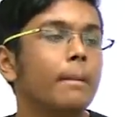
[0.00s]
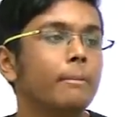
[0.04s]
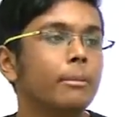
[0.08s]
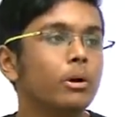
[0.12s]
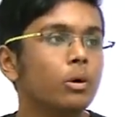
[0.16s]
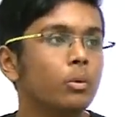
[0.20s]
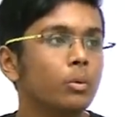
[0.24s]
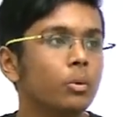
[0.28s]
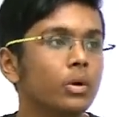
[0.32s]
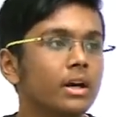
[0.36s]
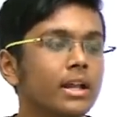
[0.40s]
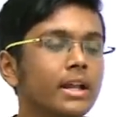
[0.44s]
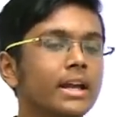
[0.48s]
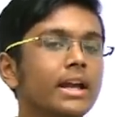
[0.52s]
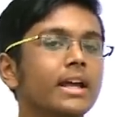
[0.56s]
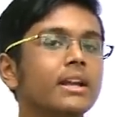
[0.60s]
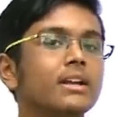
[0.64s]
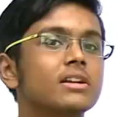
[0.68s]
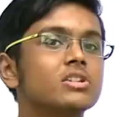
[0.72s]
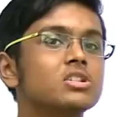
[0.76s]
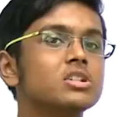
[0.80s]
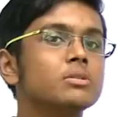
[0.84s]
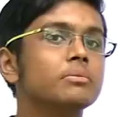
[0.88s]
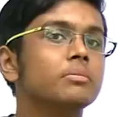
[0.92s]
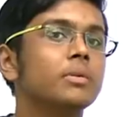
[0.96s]
But work
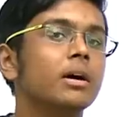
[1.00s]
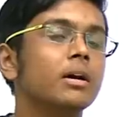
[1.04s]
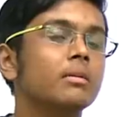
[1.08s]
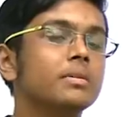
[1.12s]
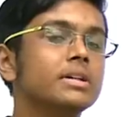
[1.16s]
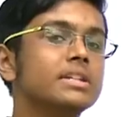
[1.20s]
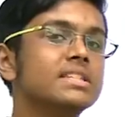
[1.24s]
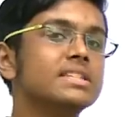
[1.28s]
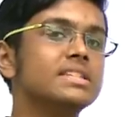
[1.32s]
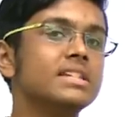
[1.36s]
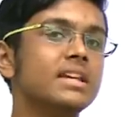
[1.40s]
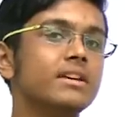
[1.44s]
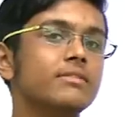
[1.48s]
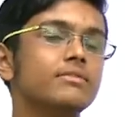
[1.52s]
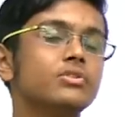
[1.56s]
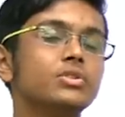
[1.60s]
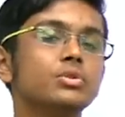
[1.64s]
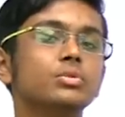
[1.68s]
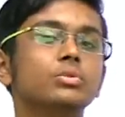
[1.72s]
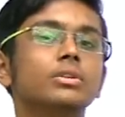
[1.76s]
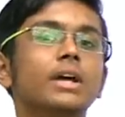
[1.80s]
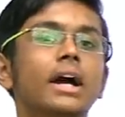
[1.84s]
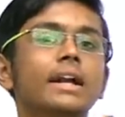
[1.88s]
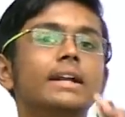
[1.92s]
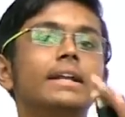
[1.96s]
energy power saves
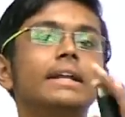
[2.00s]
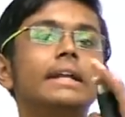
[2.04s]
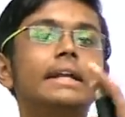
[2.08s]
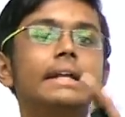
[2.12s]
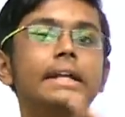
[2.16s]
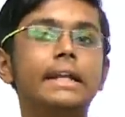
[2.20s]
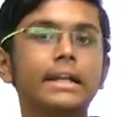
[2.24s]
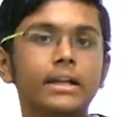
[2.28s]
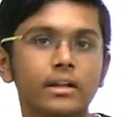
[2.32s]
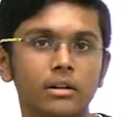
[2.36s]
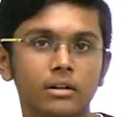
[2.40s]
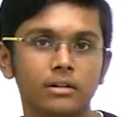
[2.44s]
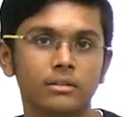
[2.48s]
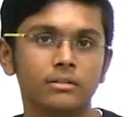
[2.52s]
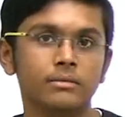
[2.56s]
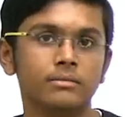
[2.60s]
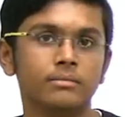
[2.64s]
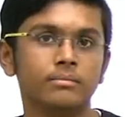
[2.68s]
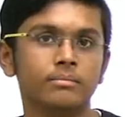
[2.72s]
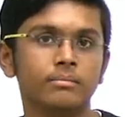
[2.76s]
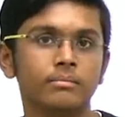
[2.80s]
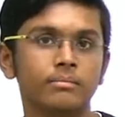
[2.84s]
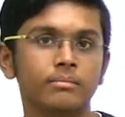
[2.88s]
you that integral.